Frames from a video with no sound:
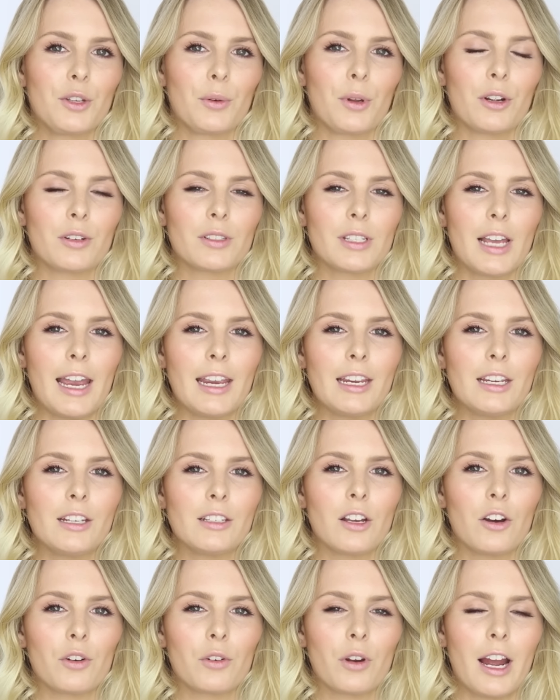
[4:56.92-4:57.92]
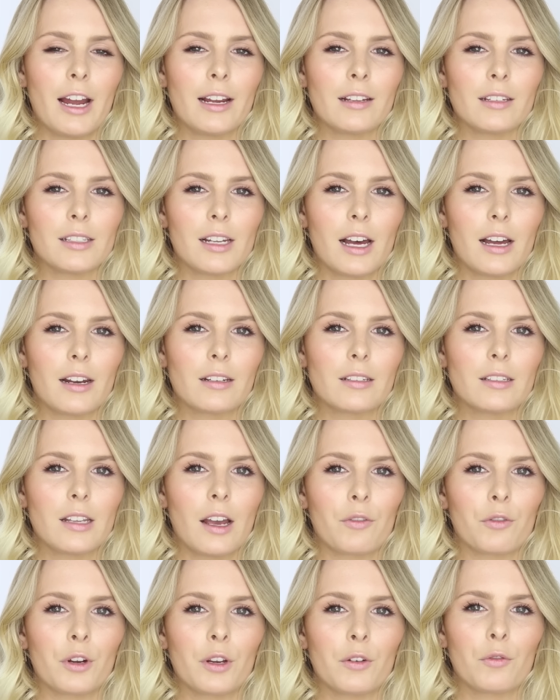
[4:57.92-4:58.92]
So when I was 8 years old, I started
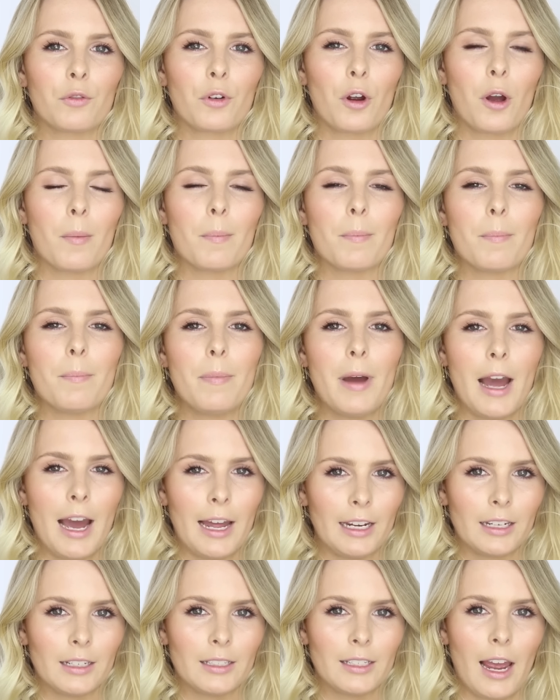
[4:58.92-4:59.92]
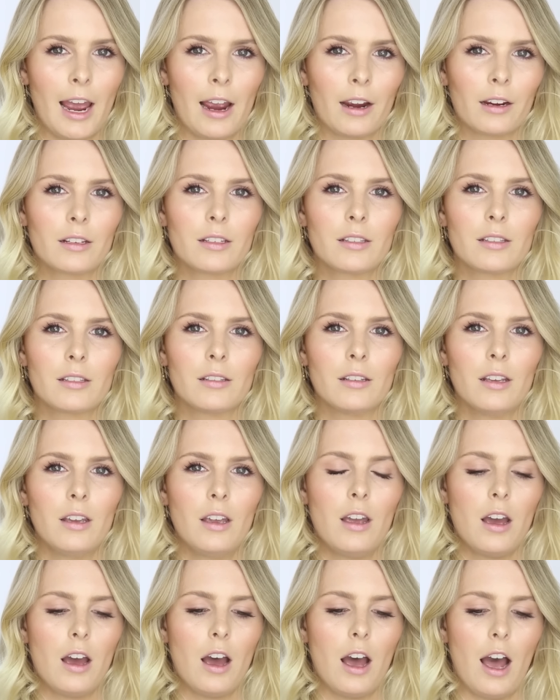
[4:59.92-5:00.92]
suffering from panic attacks
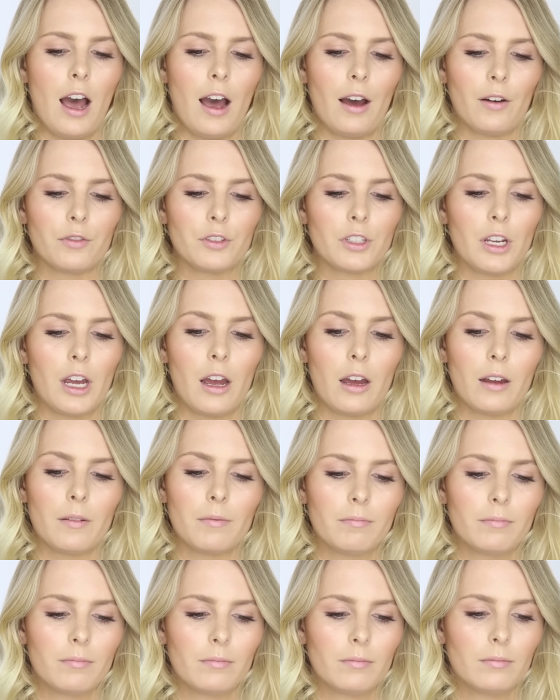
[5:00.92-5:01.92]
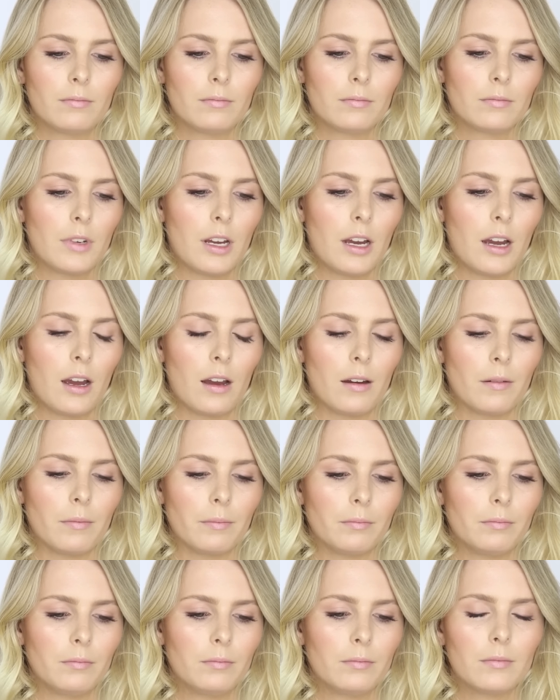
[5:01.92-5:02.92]
after
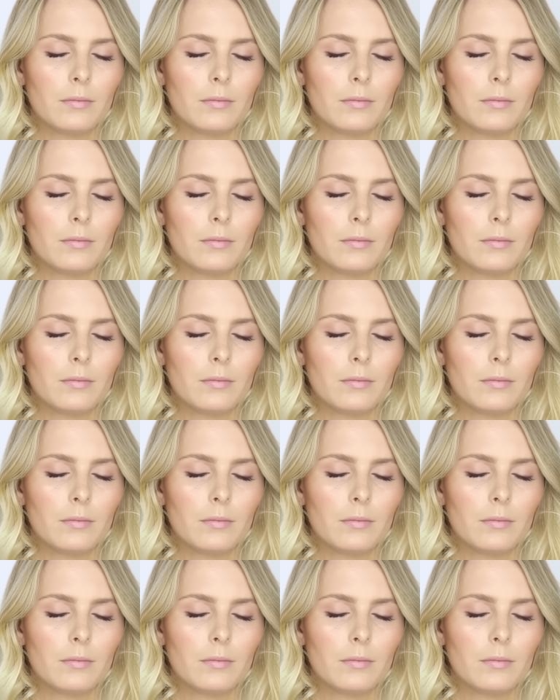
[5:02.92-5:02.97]
a